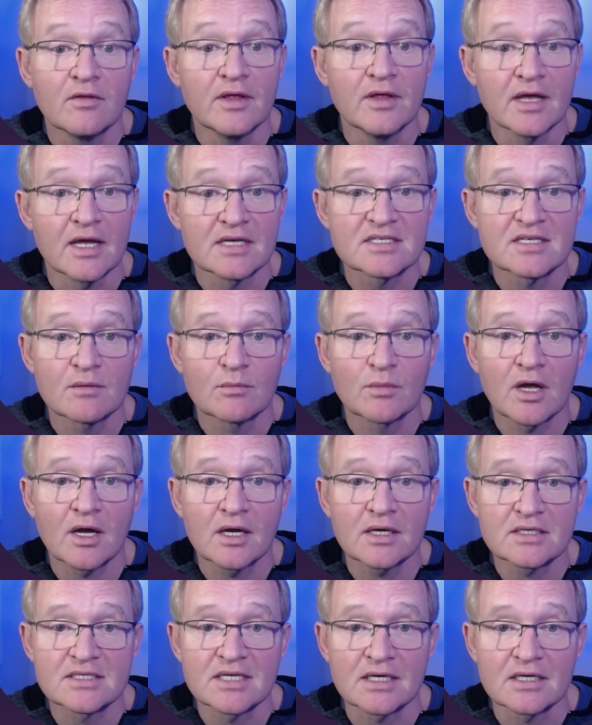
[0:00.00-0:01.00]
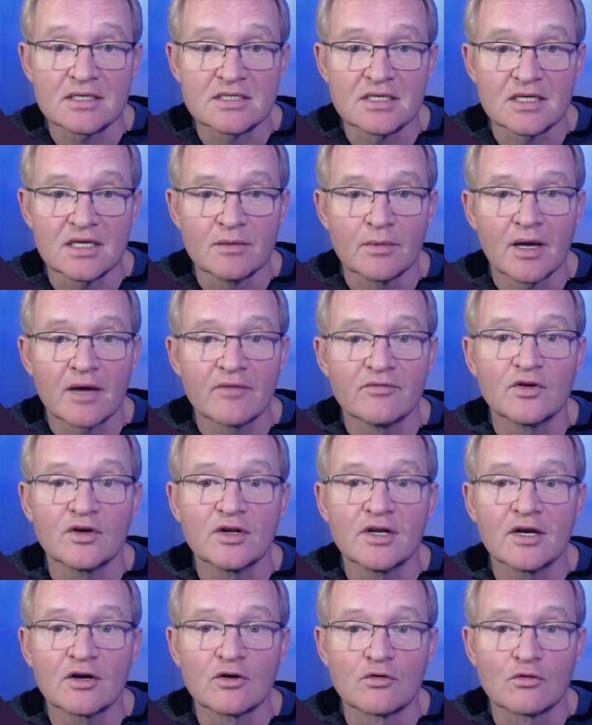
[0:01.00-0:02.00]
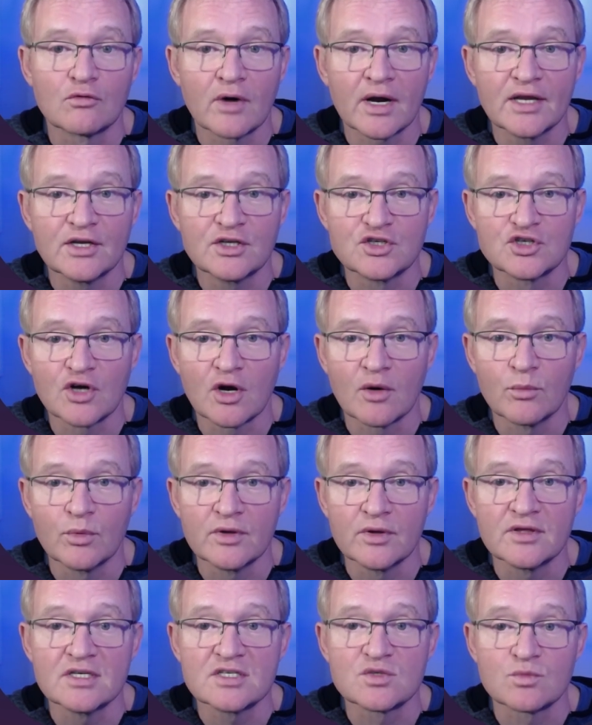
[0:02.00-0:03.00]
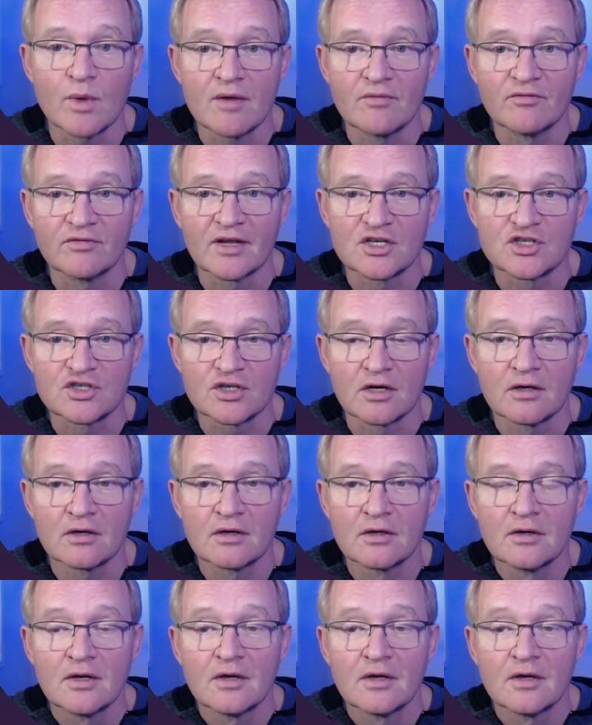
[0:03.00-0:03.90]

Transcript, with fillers: the SMLight tech team have done a great job with this web flasher,